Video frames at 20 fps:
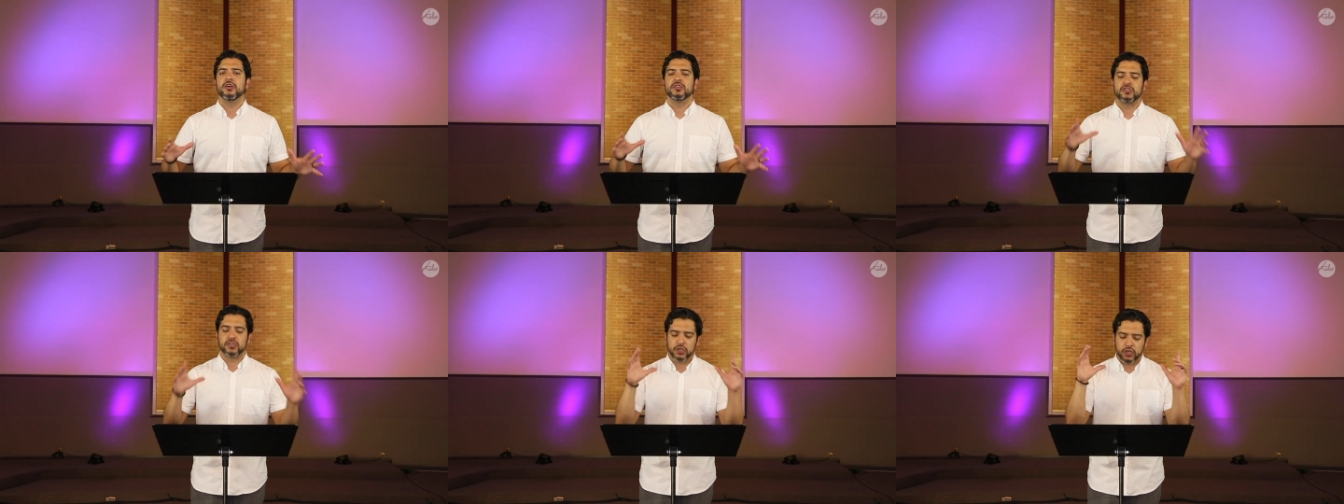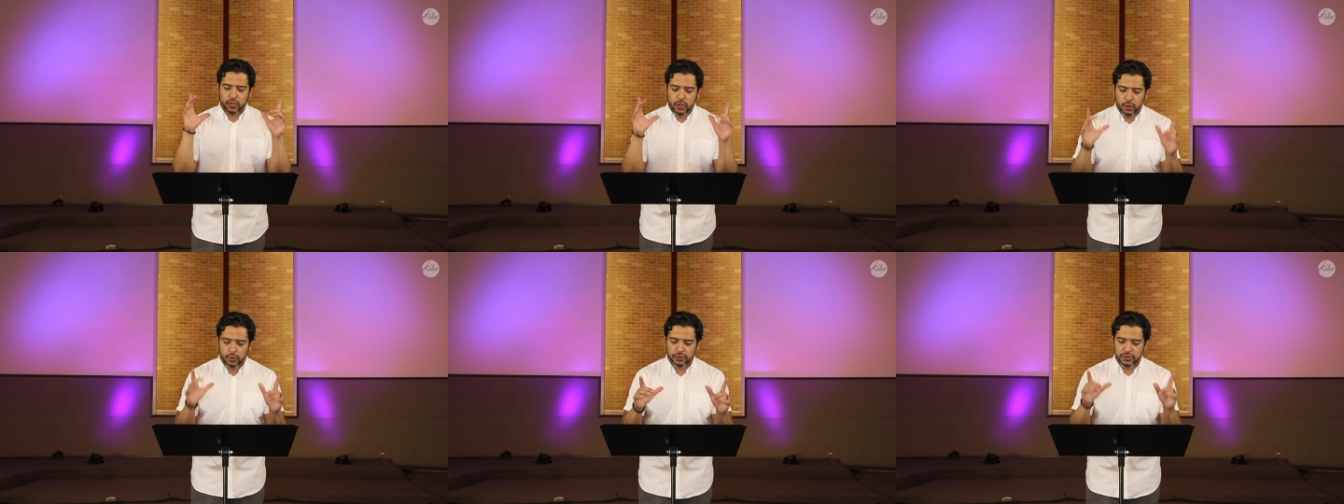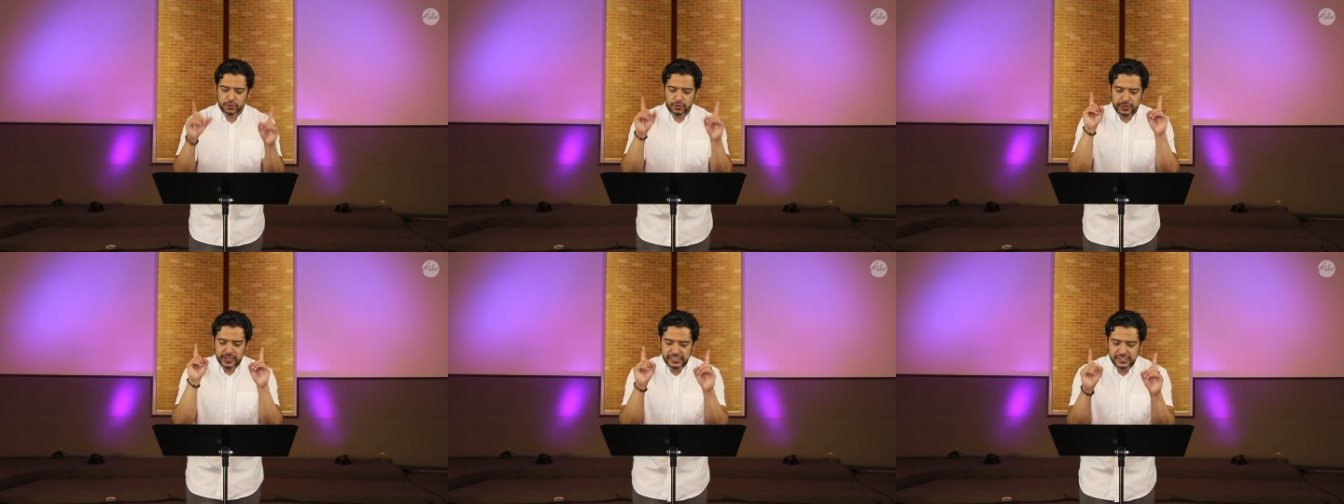to go
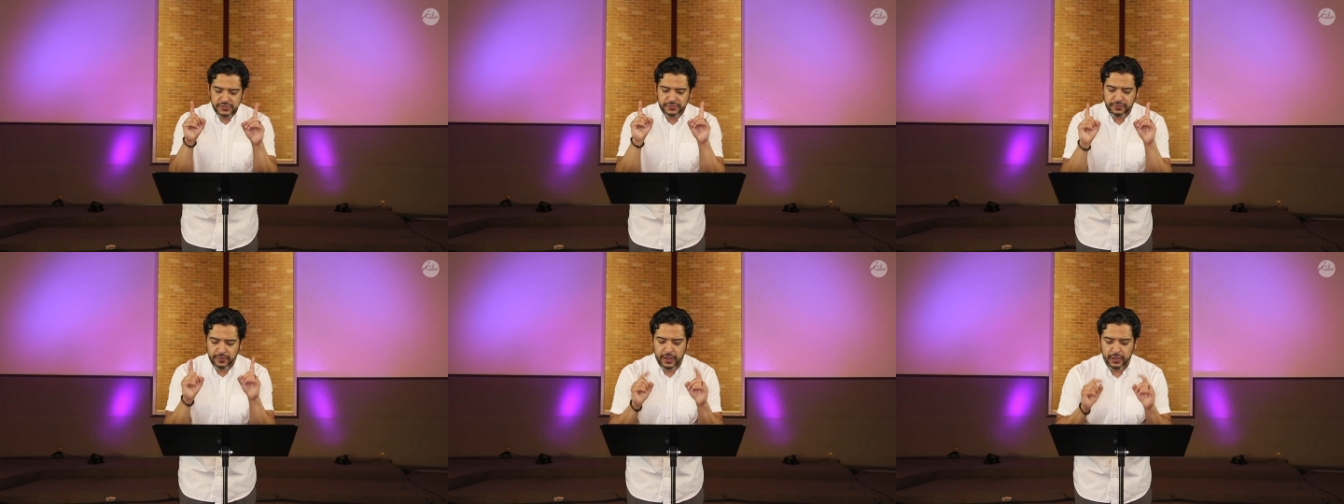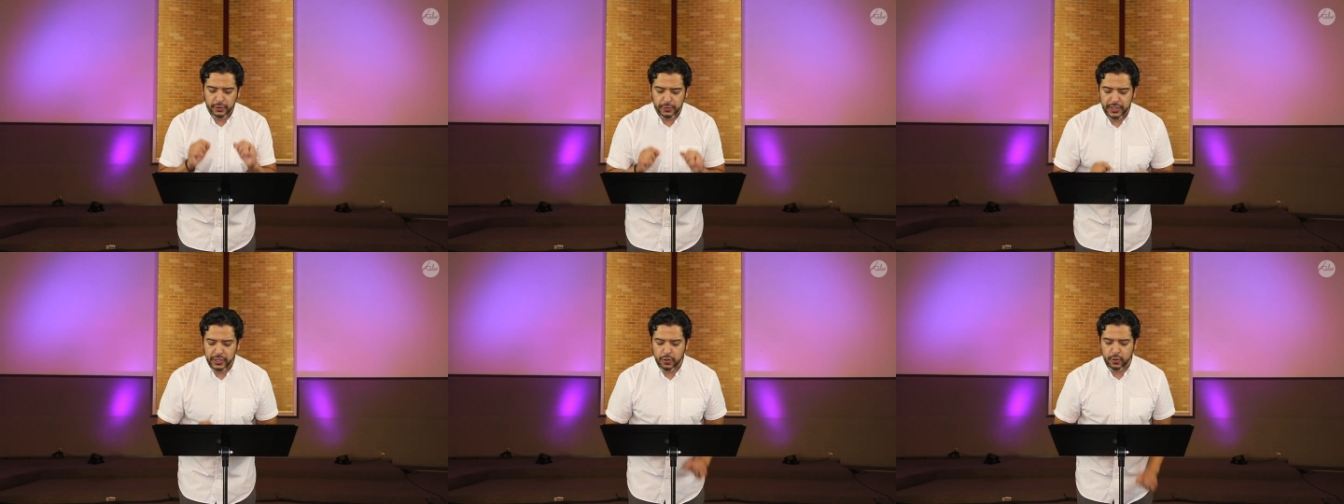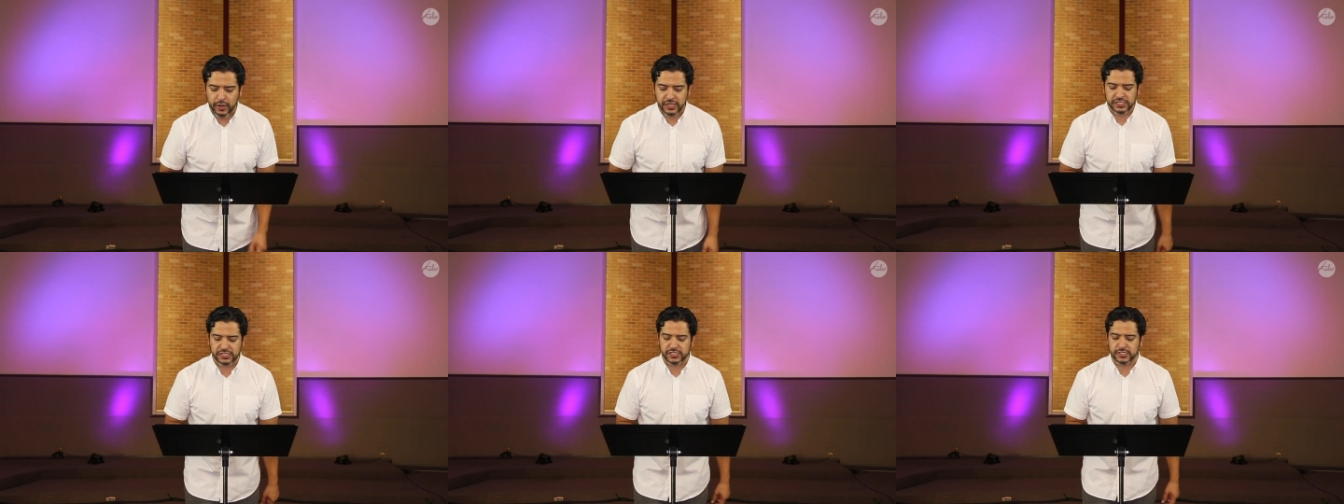through this following
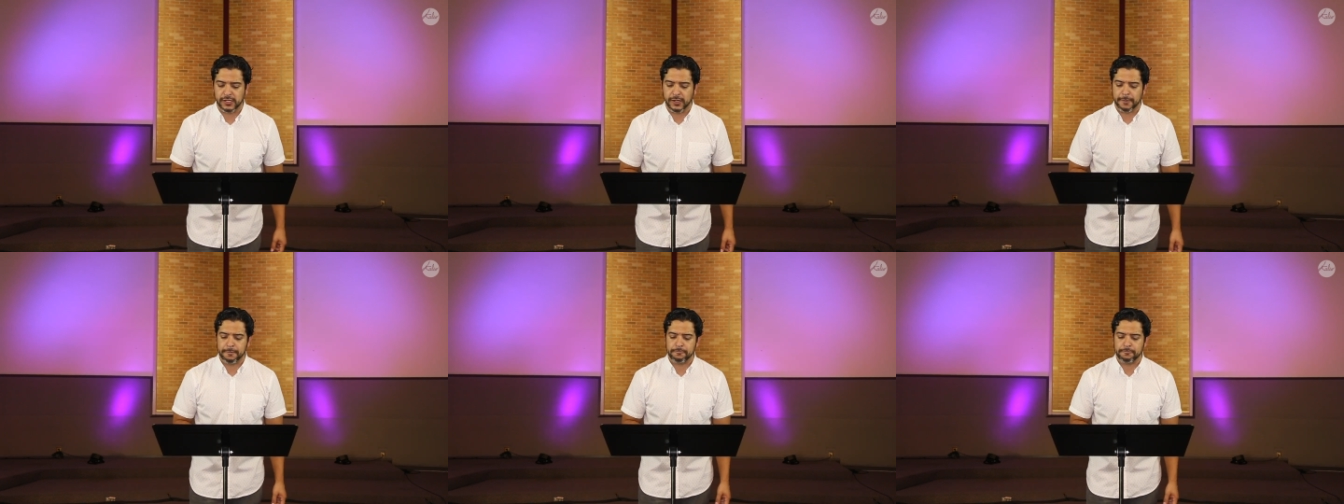question.